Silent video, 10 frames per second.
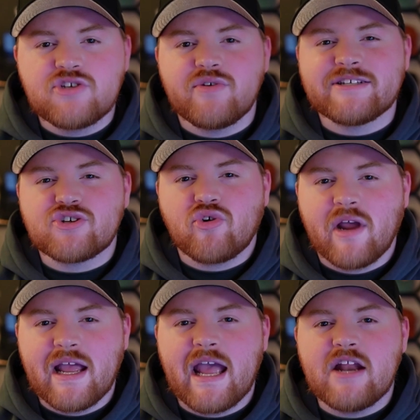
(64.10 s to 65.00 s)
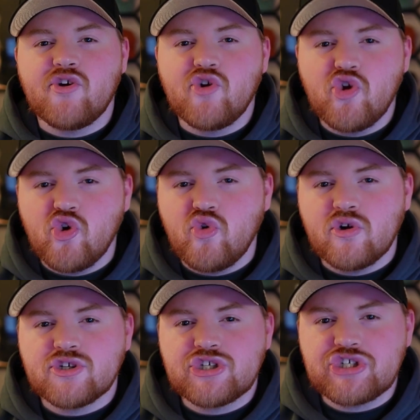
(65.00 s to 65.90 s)
to do is create a
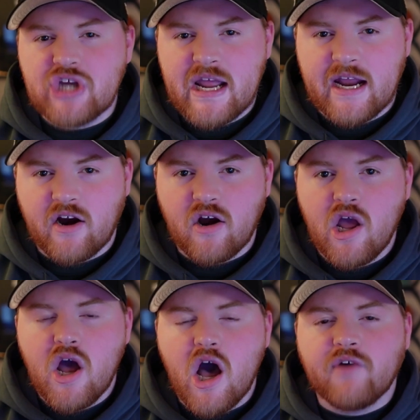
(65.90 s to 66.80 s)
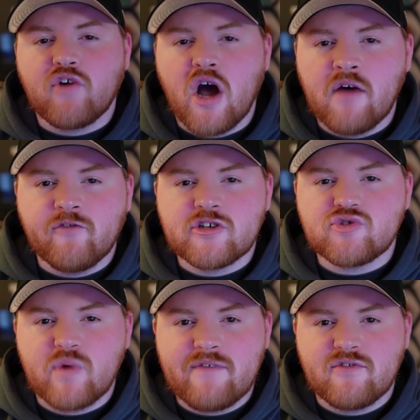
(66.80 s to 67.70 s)
new share of
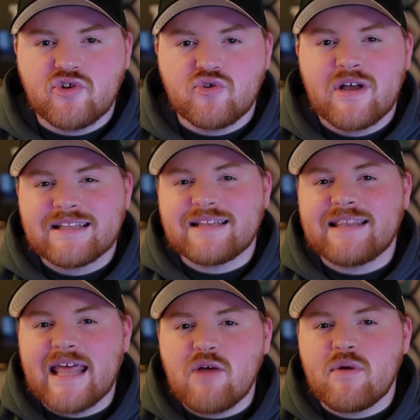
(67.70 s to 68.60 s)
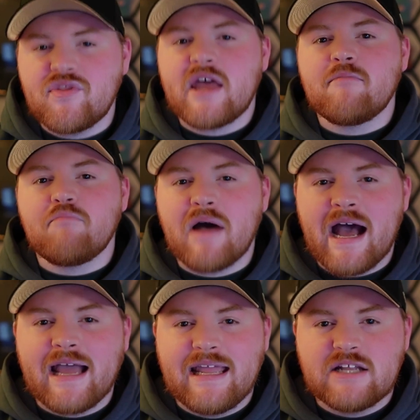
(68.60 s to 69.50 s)
conference revenue that they would then
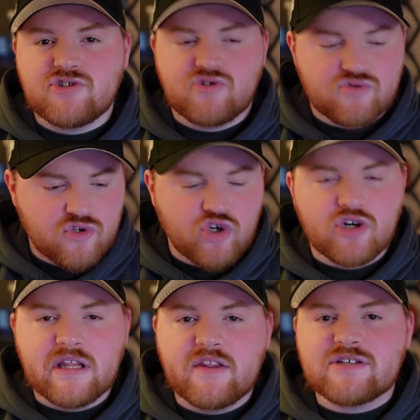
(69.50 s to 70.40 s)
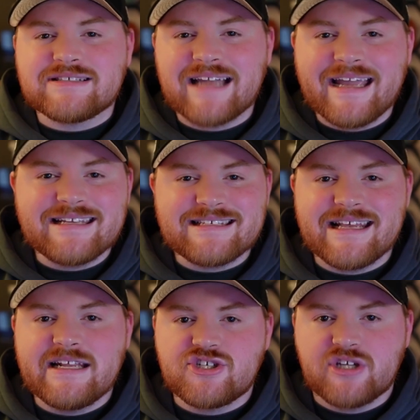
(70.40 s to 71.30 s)
buy into. So currently there's
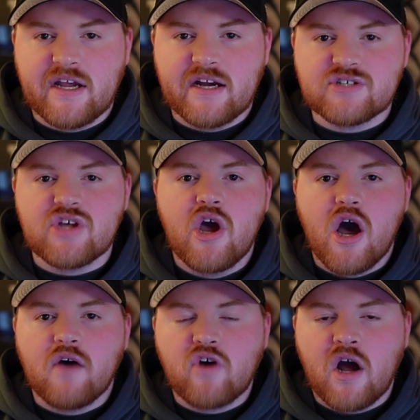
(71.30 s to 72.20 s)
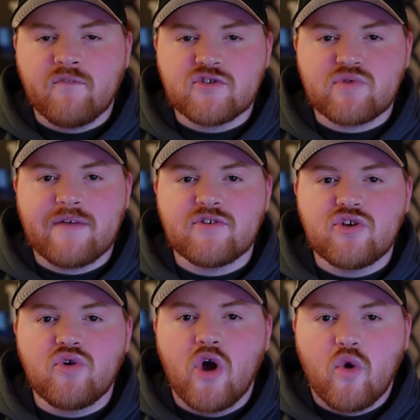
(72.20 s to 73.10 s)
19 shares of conference
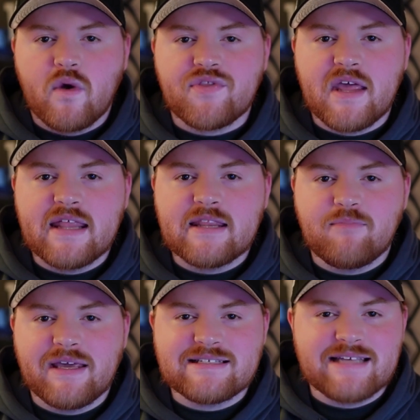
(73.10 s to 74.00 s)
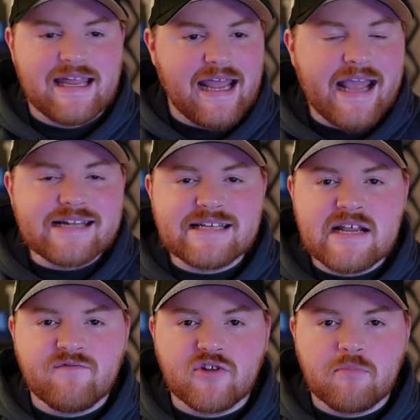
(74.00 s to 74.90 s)
revenue within the Big Ten,
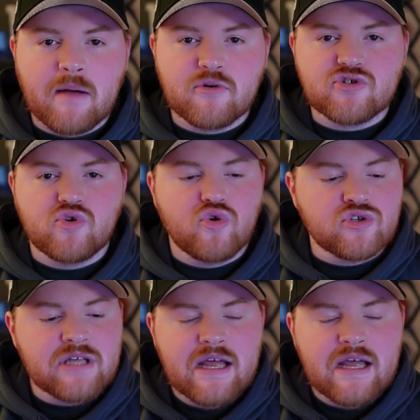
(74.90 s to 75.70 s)
18 for the member schools,